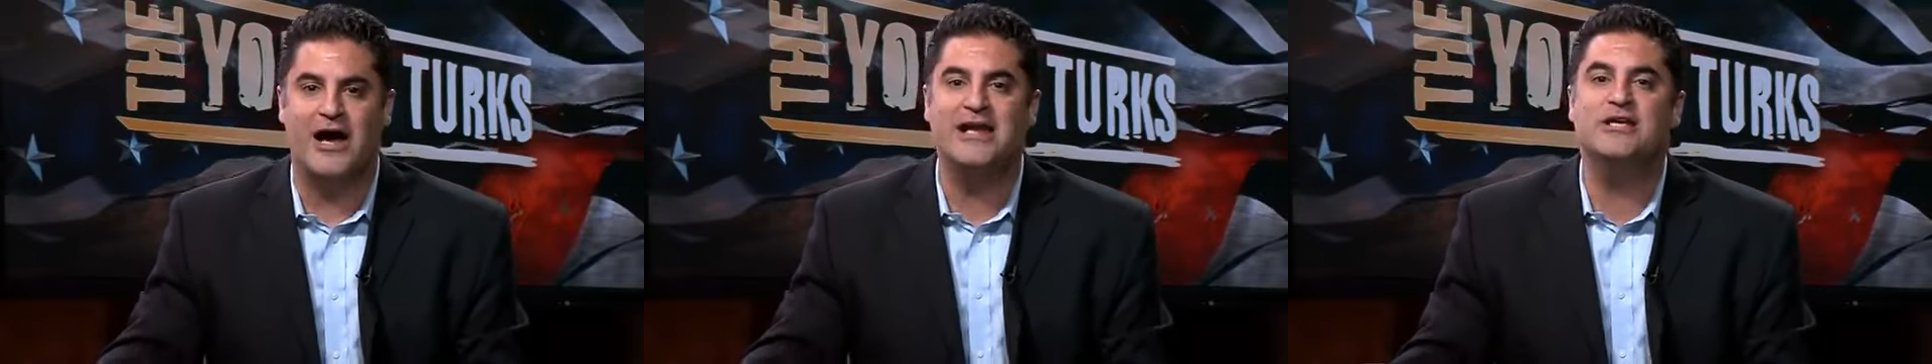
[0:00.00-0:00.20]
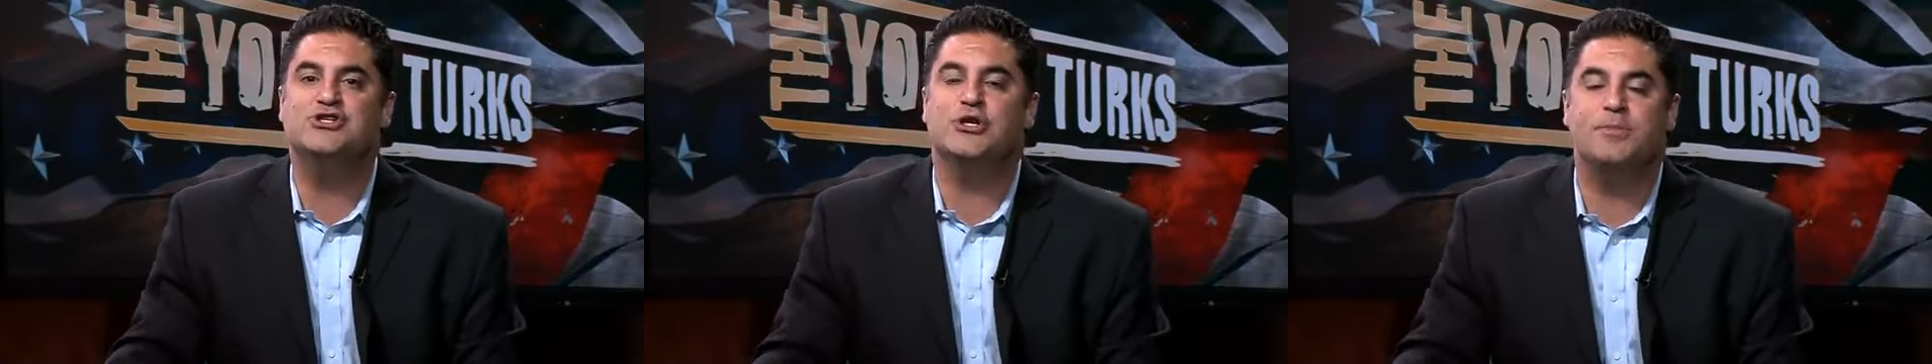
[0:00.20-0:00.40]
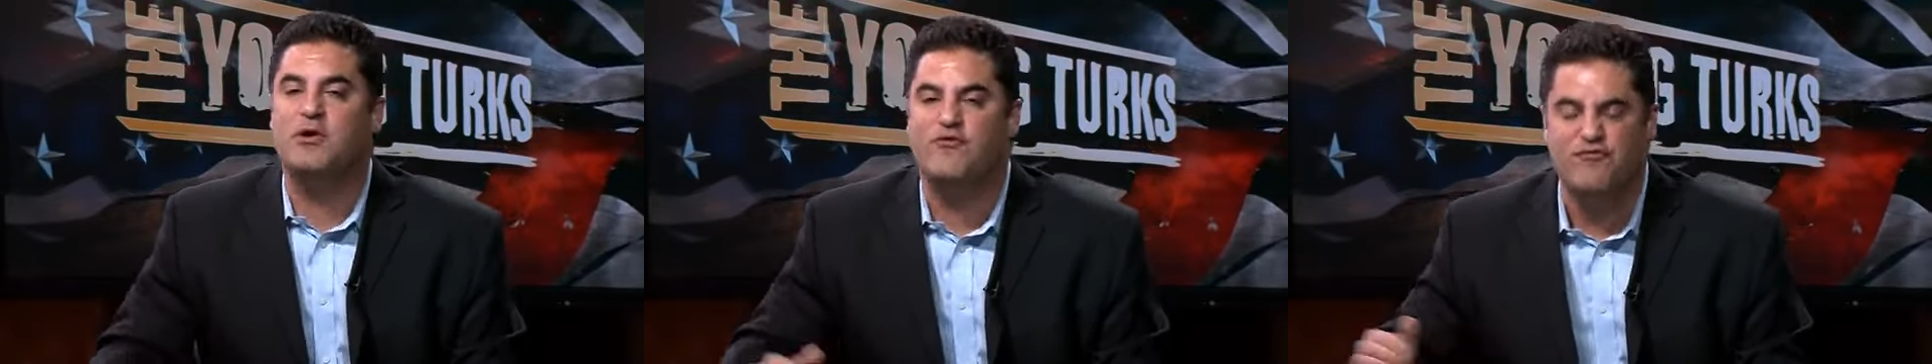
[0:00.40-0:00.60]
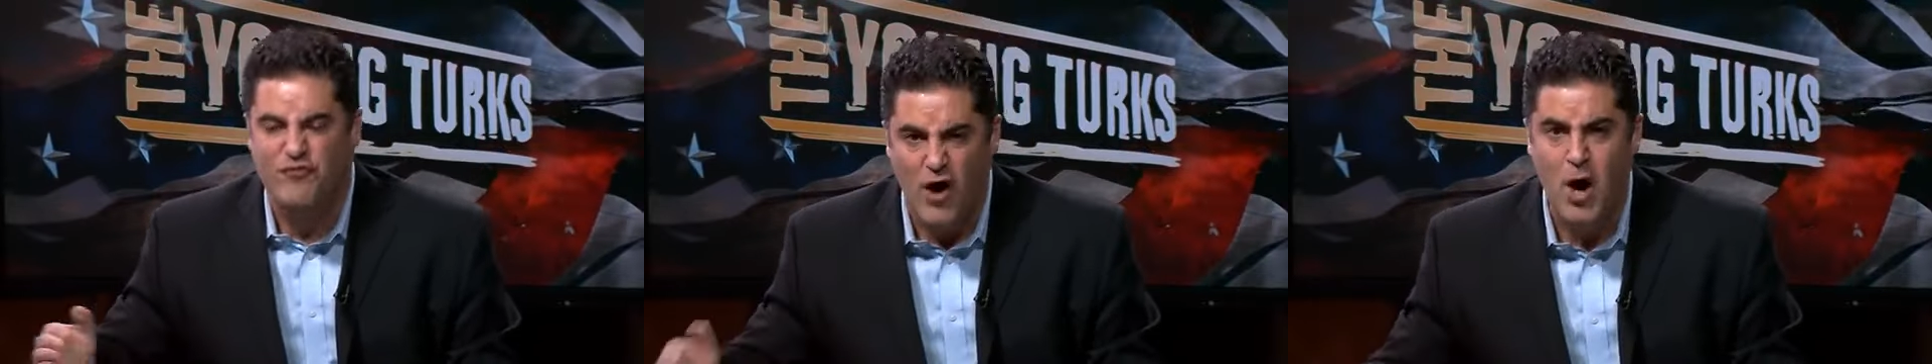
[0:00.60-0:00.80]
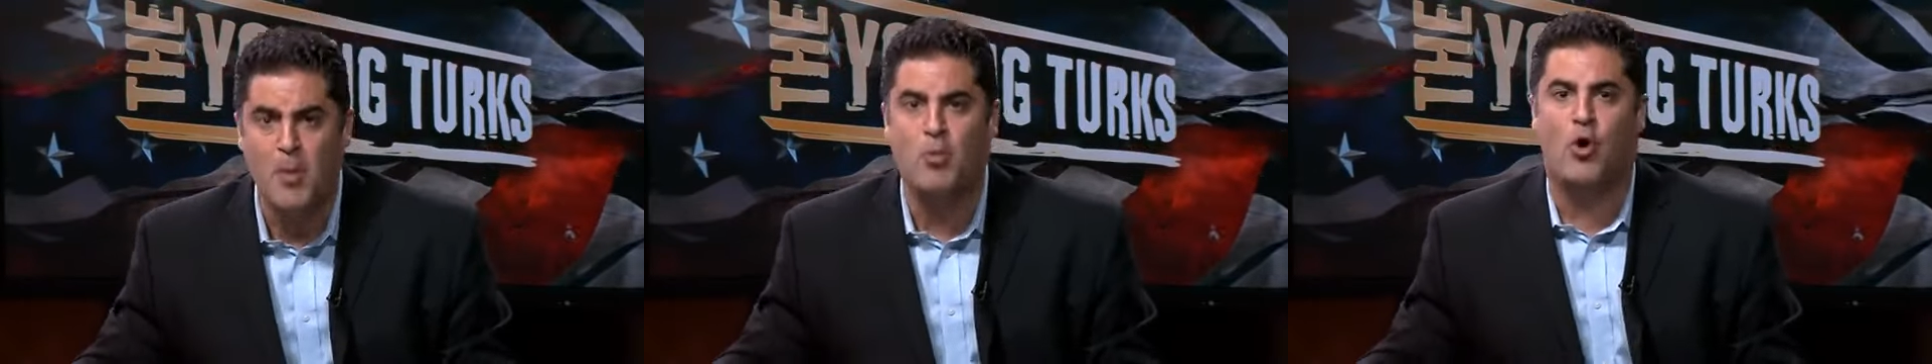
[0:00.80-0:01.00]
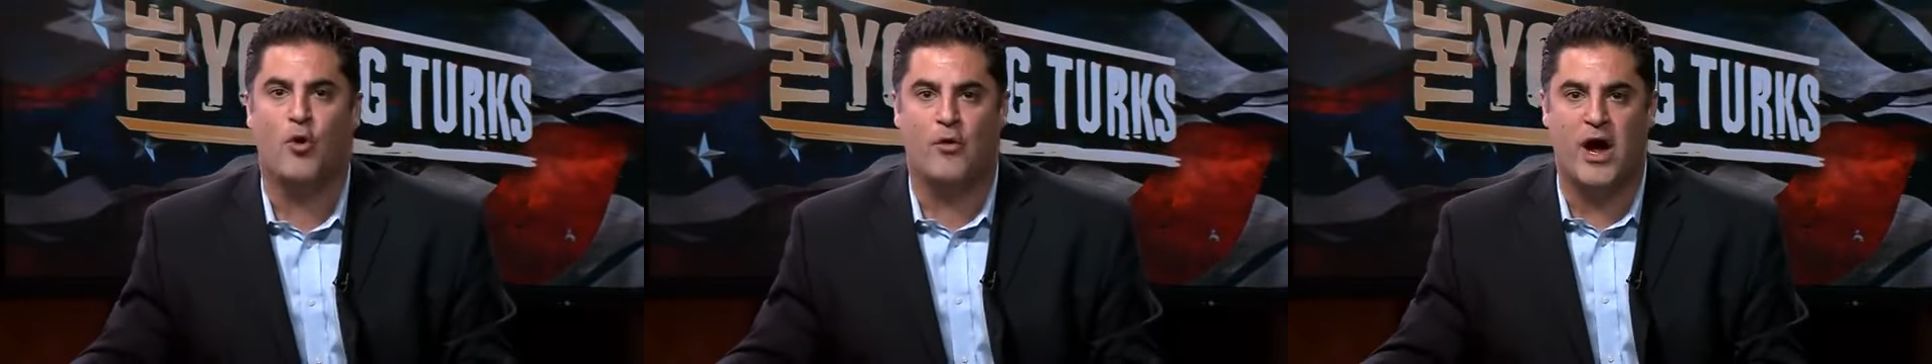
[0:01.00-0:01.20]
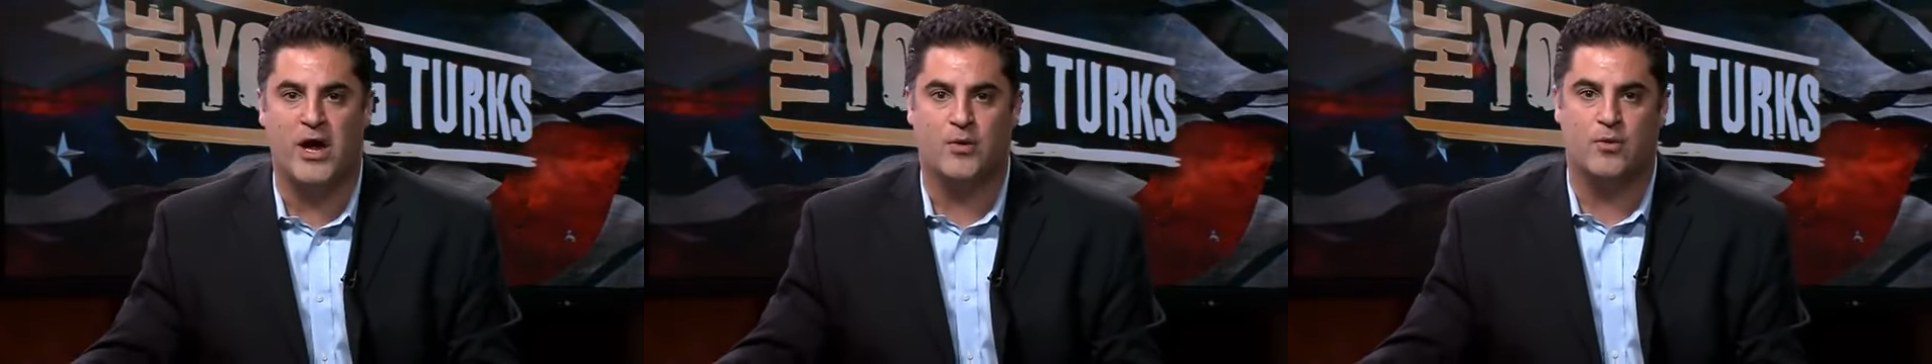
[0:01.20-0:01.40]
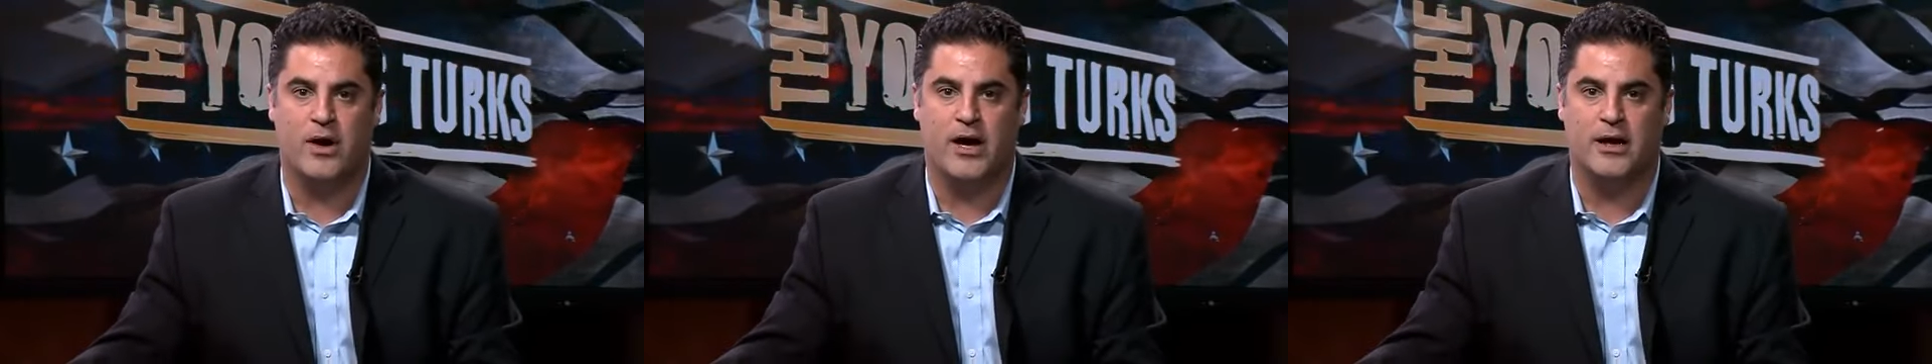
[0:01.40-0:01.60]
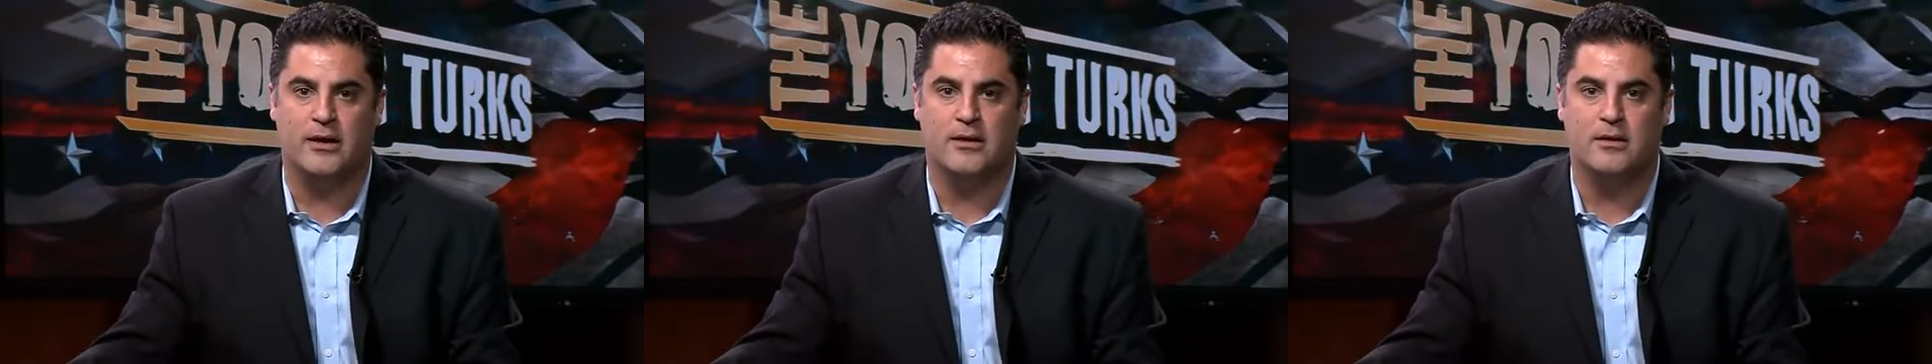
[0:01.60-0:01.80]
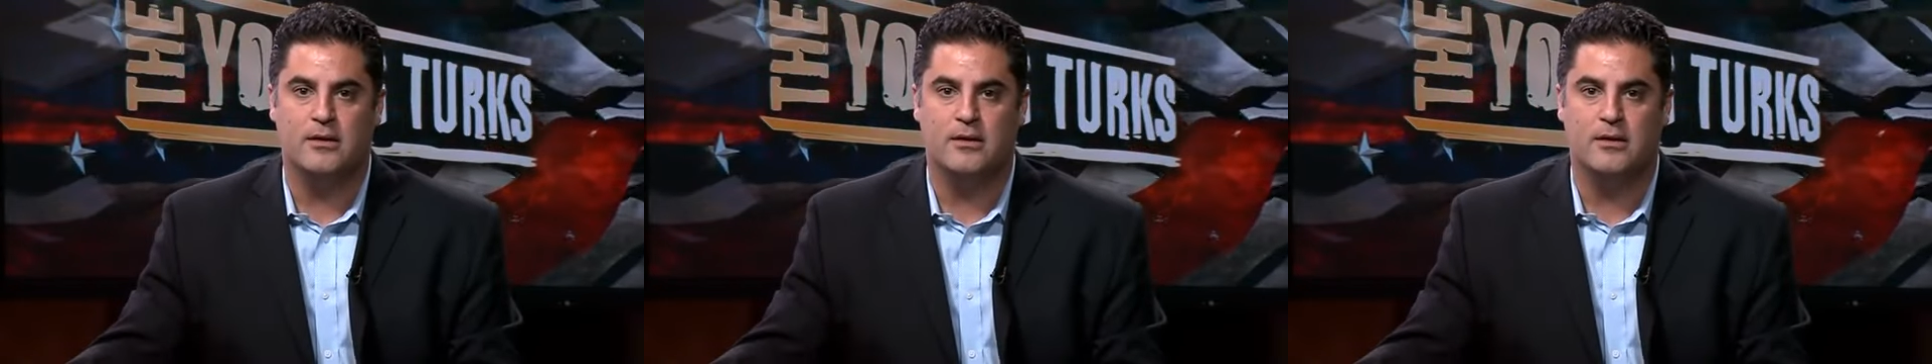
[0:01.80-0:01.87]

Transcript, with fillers: I need you to be far more right wing.